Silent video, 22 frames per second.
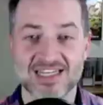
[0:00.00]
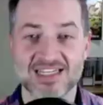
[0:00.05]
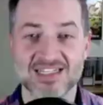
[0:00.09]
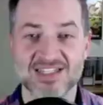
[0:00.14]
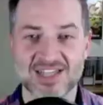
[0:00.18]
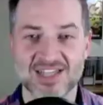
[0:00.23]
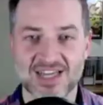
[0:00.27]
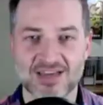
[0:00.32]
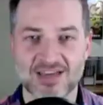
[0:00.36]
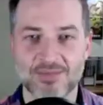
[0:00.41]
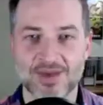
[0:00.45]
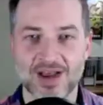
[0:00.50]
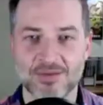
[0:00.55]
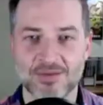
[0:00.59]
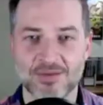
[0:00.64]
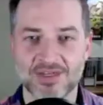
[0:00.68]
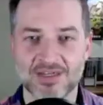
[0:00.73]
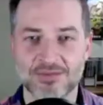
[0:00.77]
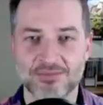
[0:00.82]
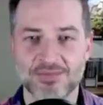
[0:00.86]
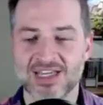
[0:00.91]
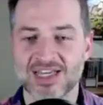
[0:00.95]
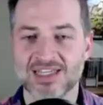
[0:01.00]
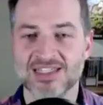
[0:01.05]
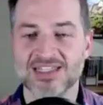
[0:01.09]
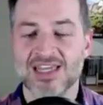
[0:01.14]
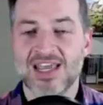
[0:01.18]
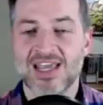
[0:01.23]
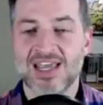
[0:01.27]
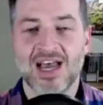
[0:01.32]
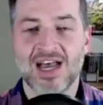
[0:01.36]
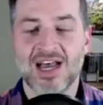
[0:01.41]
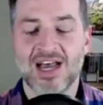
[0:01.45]
to say about me because
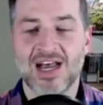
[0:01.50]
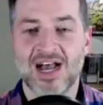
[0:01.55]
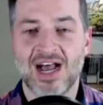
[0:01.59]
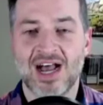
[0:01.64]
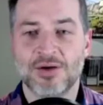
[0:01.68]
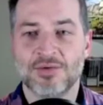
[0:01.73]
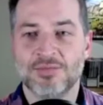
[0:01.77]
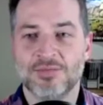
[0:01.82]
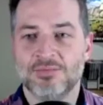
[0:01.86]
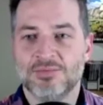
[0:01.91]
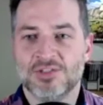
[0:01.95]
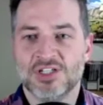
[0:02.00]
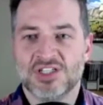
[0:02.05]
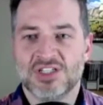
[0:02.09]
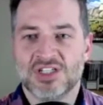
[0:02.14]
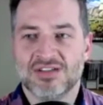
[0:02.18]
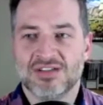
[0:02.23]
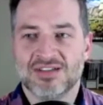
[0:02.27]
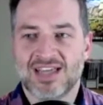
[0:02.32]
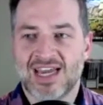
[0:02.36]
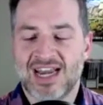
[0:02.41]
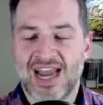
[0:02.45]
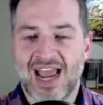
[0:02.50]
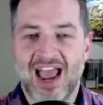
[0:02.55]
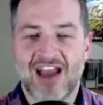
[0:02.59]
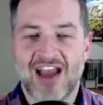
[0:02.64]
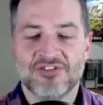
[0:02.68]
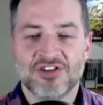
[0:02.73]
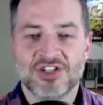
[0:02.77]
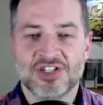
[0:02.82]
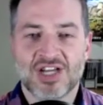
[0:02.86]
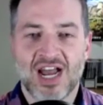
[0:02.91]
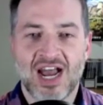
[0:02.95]
I'm just a kind of
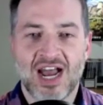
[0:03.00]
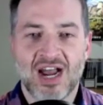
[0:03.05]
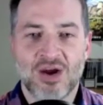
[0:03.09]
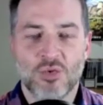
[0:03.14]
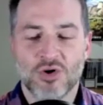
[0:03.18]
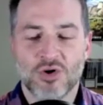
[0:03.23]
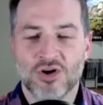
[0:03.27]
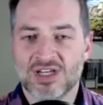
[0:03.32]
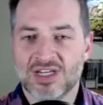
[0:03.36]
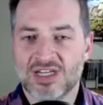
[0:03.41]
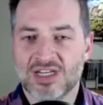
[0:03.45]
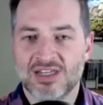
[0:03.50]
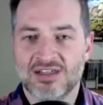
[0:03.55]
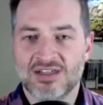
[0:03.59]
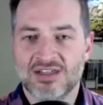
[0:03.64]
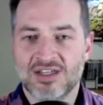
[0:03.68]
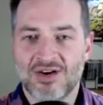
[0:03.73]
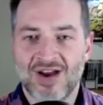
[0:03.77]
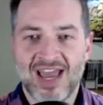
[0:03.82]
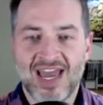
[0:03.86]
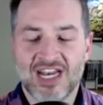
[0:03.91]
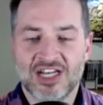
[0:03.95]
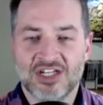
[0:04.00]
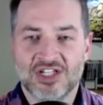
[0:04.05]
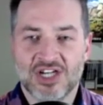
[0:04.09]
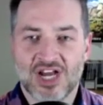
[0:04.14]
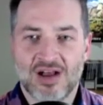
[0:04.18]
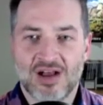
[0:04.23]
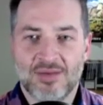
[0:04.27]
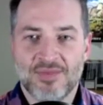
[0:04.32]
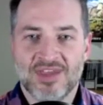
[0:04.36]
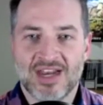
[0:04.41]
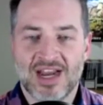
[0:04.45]
average guy working I had a
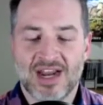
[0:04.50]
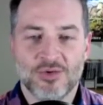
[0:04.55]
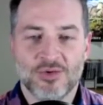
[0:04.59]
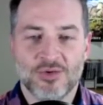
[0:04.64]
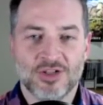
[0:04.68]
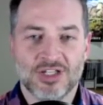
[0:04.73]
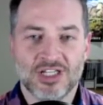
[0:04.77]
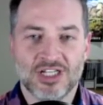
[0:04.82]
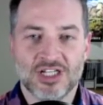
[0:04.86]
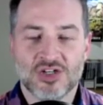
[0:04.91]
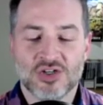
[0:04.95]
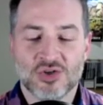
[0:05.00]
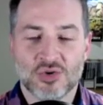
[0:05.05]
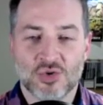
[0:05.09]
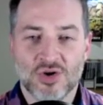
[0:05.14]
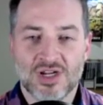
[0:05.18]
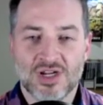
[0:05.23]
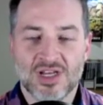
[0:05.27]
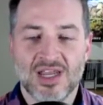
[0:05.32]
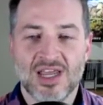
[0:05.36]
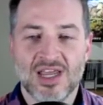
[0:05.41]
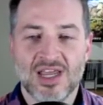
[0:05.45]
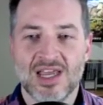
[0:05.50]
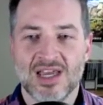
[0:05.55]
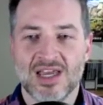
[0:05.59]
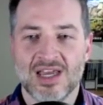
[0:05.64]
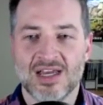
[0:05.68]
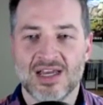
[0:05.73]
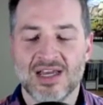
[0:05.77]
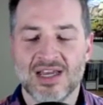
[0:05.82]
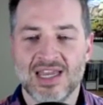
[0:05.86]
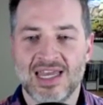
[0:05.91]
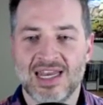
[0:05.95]
job that I really enjoyed
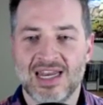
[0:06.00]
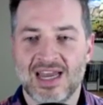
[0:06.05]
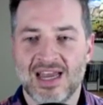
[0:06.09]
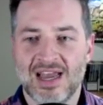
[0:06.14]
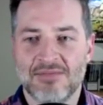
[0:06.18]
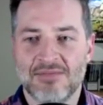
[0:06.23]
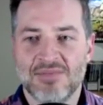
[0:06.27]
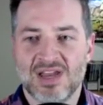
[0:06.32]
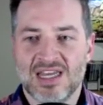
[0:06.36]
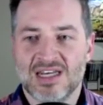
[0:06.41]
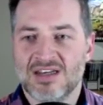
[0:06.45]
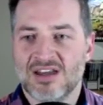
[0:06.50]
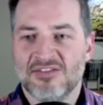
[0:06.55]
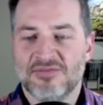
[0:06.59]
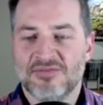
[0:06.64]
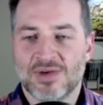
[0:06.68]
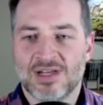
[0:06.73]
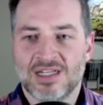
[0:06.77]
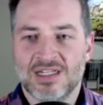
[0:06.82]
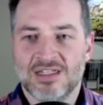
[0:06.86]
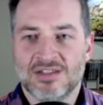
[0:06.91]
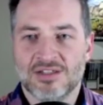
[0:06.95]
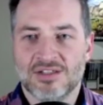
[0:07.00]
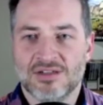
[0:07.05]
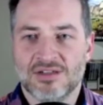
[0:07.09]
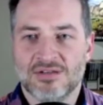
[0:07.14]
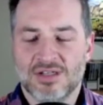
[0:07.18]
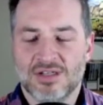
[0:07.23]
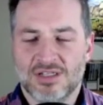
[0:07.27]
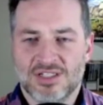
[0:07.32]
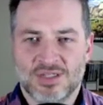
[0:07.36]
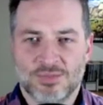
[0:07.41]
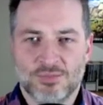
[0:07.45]
and I made enough money
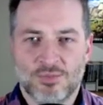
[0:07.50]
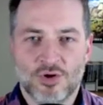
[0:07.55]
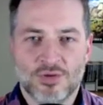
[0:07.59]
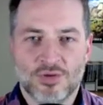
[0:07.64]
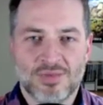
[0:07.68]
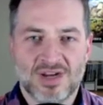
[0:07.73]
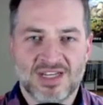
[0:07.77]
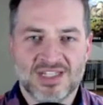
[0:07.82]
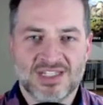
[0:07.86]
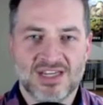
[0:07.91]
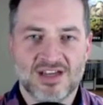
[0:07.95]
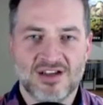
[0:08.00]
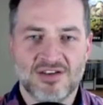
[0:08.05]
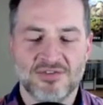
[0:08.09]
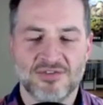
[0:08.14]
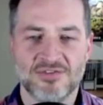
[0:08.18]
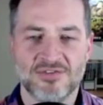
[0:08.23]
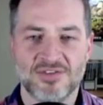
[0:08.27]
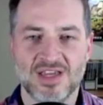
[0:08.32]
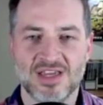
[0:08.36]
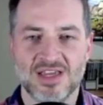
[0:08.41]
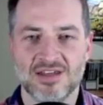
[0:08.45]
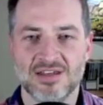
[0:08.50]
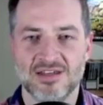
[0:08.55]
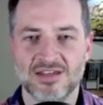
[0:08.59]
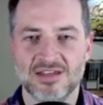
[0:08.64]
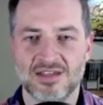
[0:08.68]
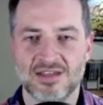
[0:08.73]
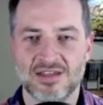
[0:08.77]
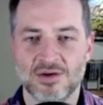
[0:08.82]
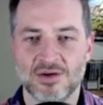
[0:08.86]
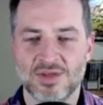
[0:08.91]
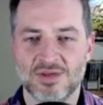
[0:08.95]
to support myself. And,
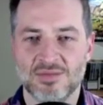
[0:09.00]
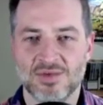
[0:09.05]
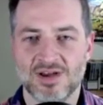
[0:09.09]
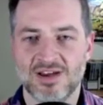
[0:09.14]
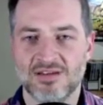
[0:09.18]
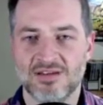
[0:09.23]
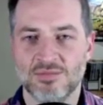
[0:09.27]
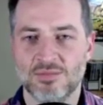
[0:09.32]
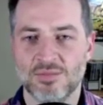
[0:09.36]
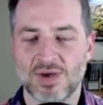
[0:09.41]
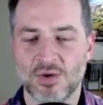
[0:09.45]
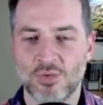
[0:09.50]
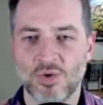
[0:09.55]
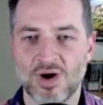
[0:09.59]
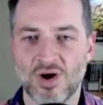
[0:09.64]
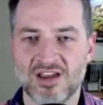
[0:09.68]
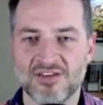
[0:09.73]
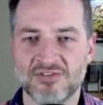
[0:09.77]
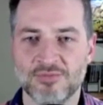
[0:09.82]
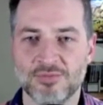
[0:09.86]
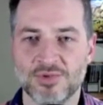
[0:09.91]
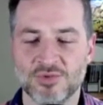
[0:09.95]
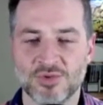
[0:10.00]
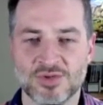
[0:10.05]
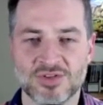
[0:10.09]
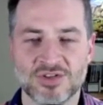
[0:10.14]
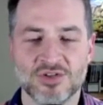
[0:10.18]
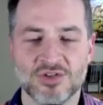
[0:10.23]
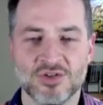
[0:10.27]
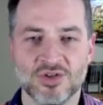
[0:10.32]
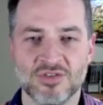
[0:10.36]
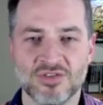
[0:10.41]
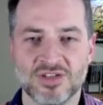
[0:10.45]
me and my wife, between the
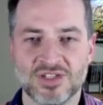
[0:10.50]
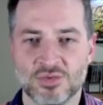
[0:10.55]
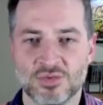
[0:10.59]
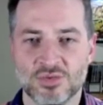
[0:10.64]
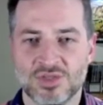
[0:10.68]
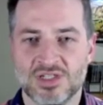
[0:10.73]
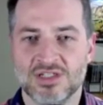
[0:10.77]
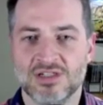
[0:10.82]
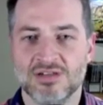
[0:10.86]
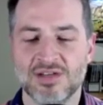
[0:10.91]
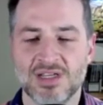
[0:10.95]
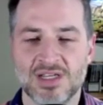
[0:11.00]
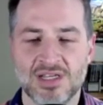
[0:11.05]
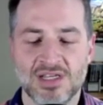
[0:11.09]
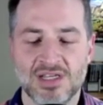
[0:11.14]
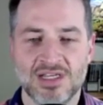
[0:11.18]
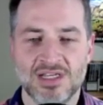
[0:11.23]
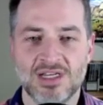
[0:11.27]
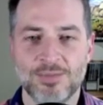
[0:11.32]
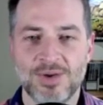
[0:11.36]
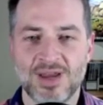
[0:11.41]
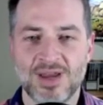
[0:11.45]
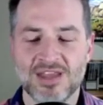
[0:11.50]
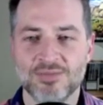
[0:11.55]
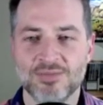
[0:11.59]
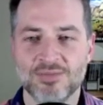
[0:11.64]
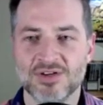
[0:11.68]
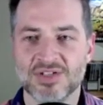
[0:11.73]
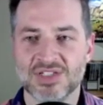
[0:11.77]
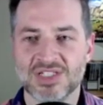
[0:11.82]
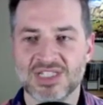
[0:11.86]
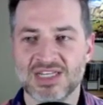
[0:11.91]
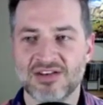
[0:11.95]
two of us, we could, pay the
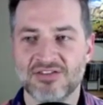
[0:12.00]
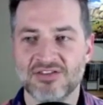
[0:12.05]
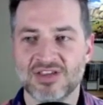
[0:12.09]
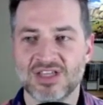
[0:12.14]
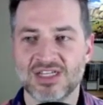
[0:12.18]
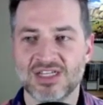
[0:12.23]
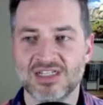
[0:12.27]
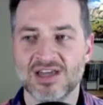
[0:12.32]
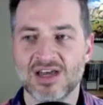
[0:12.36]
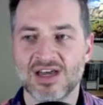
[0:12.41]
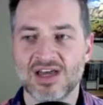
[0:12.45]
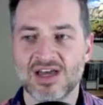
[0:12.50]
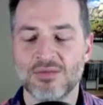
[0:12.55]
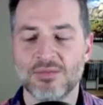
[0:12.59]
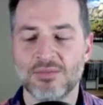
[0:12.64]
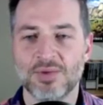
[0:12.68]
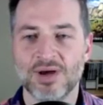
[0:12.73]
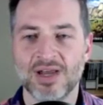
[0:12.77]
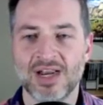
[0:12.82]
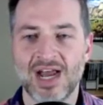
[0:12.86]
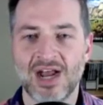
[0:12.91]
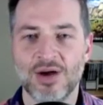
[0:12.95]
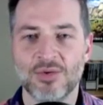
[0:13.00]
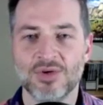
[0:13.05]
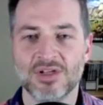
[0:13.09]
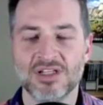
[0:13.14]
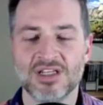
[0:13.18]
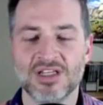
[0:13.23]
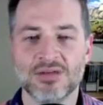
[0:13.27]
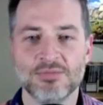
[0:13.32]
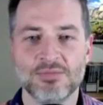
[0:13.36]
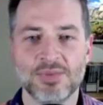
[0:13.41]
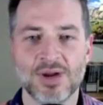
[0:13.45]
bills and get everything done. But I would
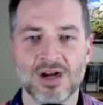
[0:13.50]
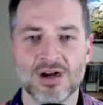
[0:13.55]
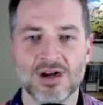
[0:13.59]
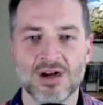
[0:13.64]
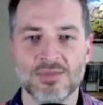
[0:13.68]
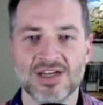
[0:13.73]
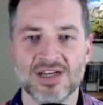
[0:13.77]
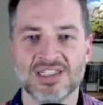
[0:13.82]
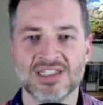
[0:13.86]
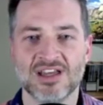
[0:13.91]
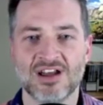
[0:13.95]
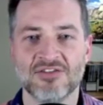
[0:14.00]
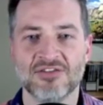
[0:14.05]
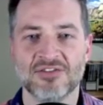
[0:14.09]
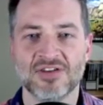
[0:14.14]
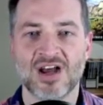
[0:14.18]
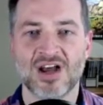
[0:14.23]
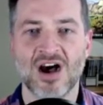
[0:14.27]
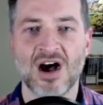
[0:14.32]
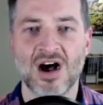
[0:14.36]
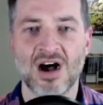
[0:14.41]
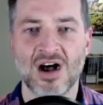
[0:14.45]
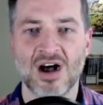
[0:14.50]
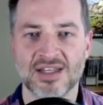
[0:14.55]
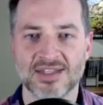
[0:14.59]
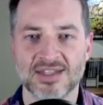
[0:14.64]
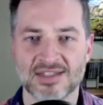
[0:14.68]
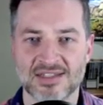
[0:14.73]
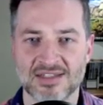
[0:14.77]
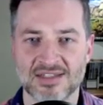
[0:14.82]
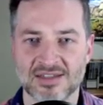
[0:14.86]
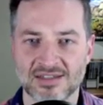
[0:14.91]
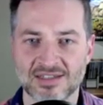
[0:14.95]
compare myself
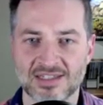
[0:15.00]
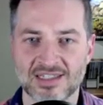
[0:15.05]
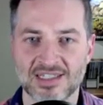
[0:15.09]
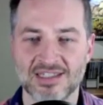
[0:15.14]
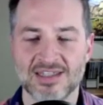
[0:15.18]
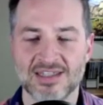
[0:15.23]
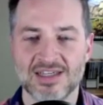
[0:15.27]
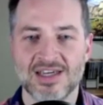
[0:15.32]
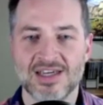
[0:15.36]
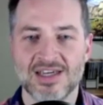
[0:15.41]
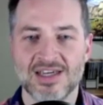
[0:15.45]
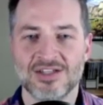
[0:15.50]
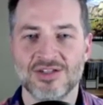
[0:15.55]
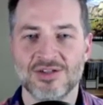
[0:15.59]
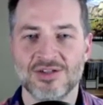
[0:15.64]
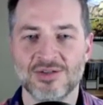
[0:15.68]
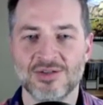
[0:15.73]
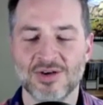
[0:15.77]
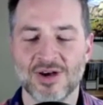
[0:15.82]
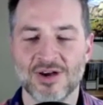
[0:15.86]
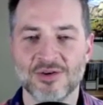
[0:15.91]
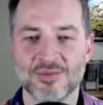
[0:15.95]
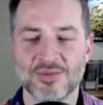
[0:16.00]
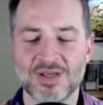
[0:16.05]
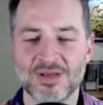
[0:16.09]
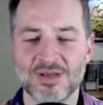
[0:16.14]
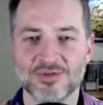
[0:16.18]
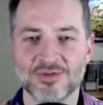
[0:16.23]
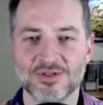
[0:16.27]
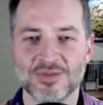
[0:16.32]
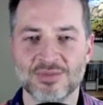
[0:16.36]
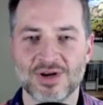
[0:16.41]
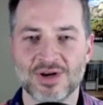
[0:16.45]
constantly to other
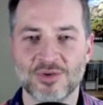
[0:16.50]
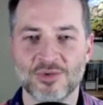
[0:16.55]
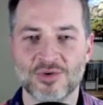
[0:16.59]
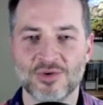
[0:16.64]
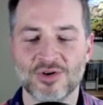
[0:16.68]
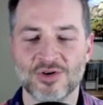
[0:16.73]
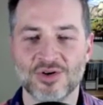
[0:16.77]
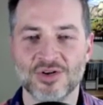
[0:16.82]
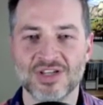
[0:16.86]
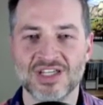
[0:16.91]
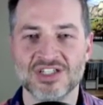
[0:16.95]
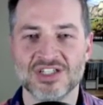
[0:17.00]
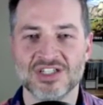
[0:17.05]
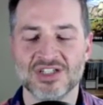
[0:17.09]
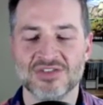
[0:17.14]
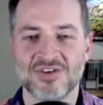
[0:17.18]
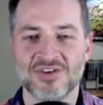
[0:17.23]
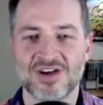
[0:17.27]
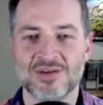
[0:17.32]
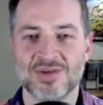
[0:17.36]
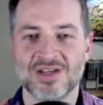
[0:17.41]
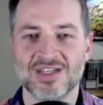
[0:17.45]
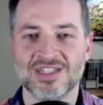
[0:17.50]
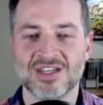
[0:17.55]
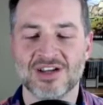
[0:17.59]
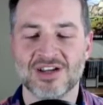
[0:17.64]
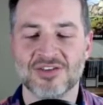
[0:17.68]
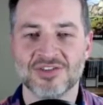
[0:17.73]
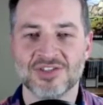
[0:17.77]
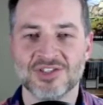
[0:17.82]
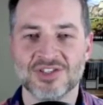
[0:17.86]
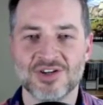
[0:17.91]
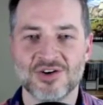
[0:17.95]
people in my world and just find
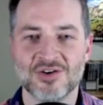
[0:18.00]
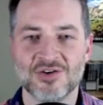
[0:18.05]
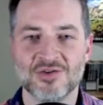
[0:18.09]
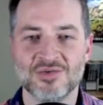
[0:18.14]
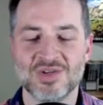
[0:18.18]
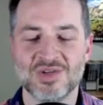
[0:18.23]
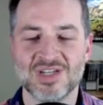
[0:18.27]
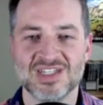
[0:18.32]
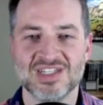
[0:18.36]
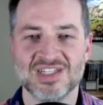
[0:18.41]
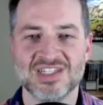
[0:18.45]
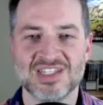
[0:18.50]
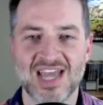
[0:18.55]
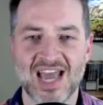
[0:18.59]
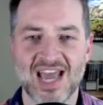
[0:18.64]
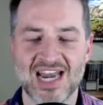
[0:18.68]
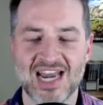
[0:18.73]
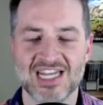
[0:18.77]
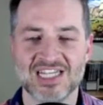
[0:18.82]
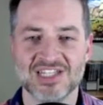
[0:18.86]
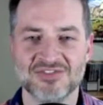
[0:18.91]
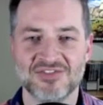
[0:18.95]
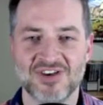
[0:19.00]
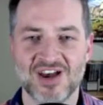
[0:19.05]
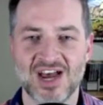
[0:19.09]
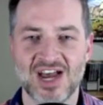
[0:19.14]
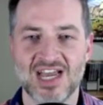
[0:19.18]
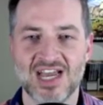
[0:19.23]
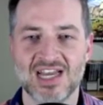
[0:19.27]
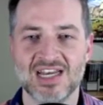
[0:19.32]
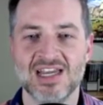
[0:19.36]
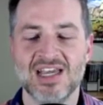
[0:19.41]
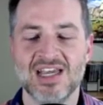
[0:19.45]
myself so
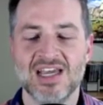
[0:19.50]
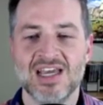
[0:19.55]
dissatisfied